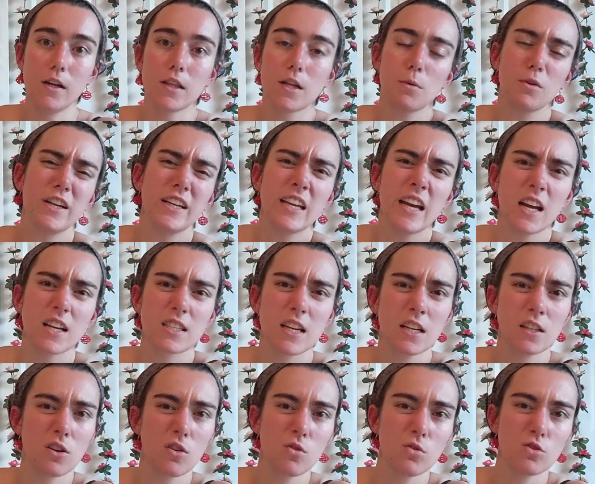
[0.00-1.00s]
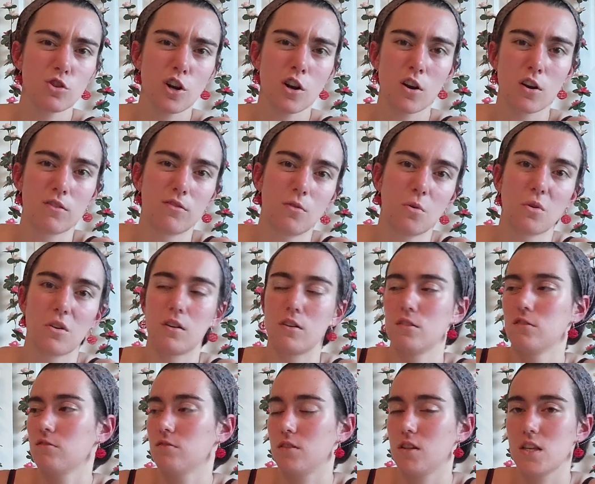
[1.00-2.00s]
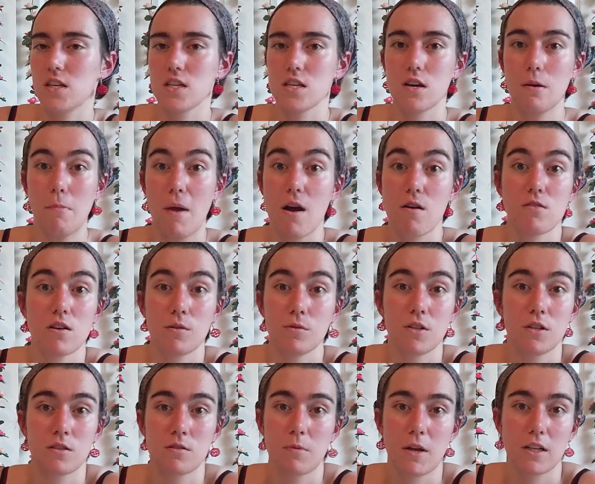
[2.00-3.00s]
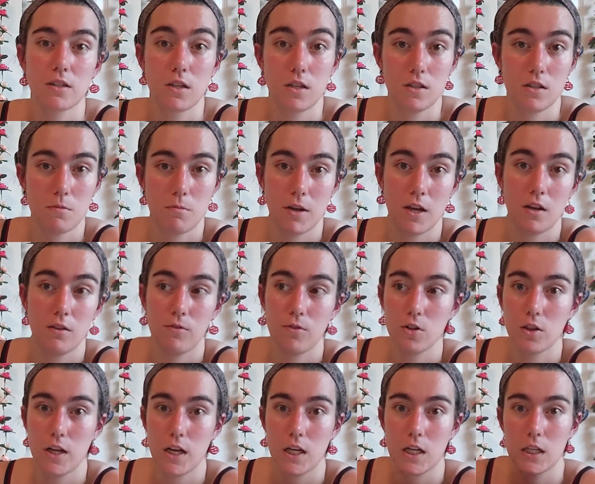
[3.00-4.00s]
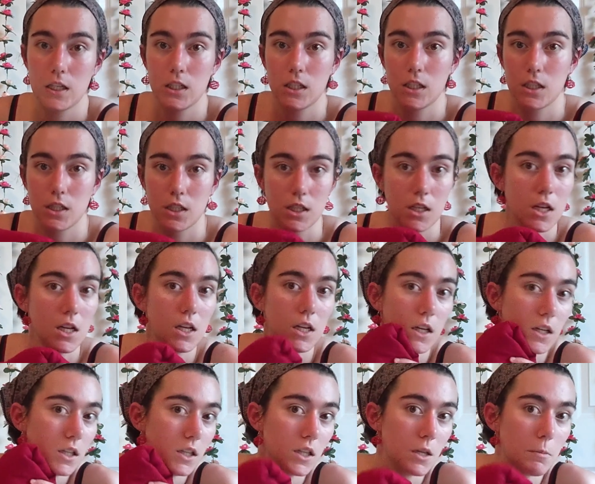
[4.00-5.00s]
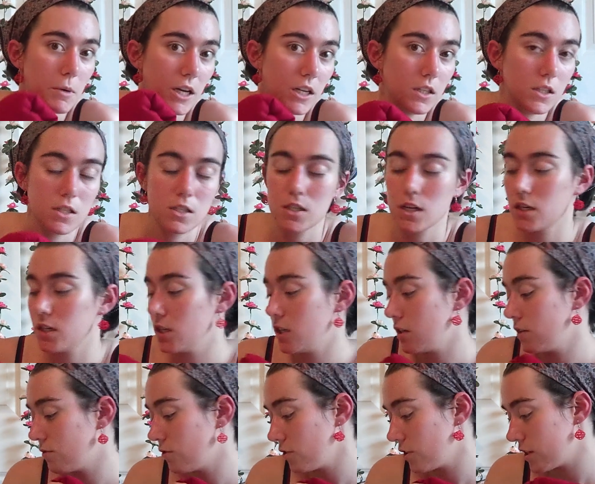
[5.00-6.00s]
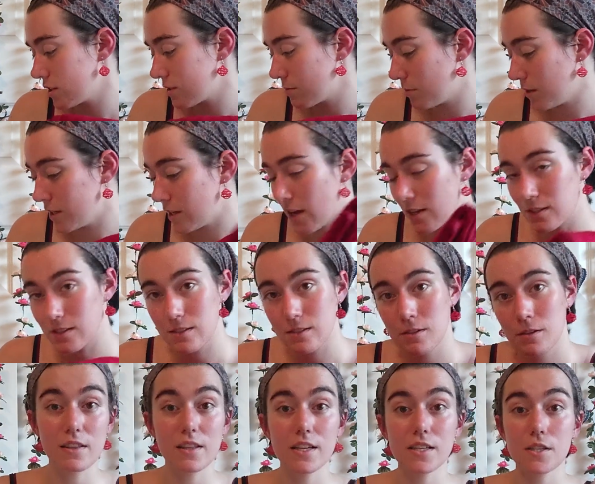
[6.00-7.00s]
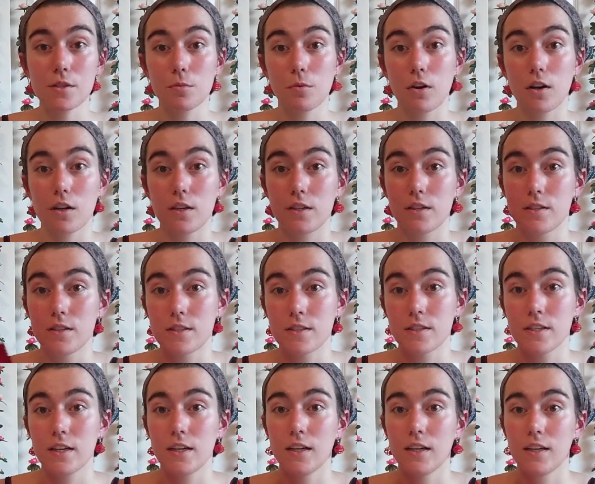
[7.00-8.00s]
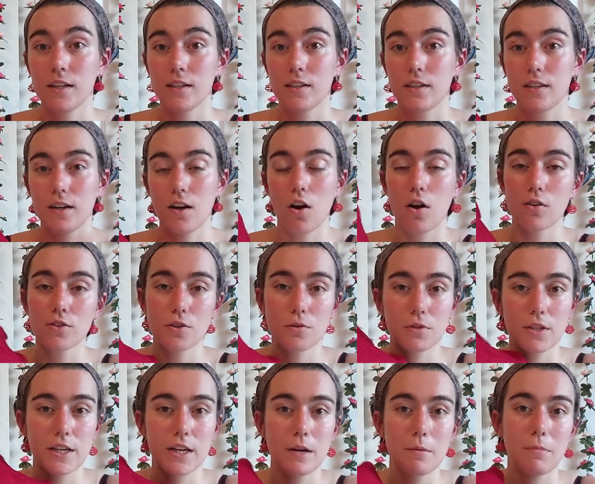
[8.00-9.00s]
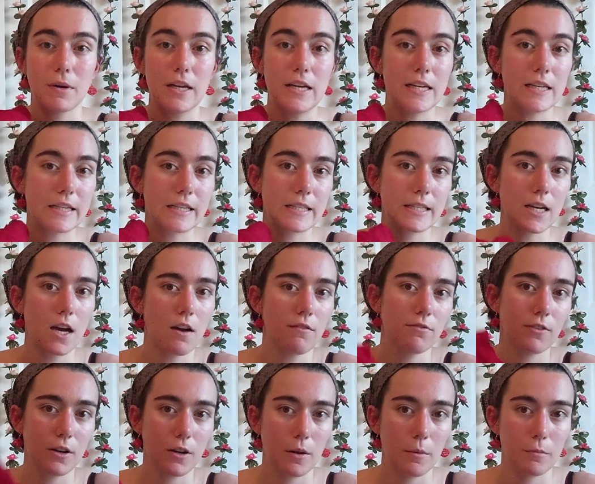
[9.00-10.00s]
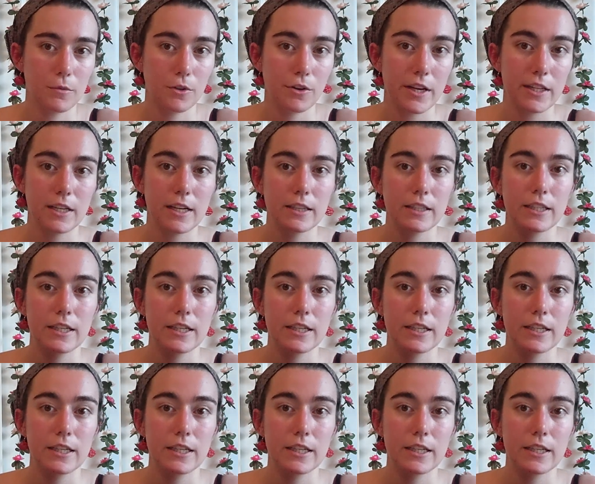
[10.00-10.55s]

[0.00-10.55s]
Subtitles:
They were like, yeah, take the whole jar for the amount I was expecting to pay for like the buttons I needed for this. But yes, this was Also linen, but it is not from Gray Line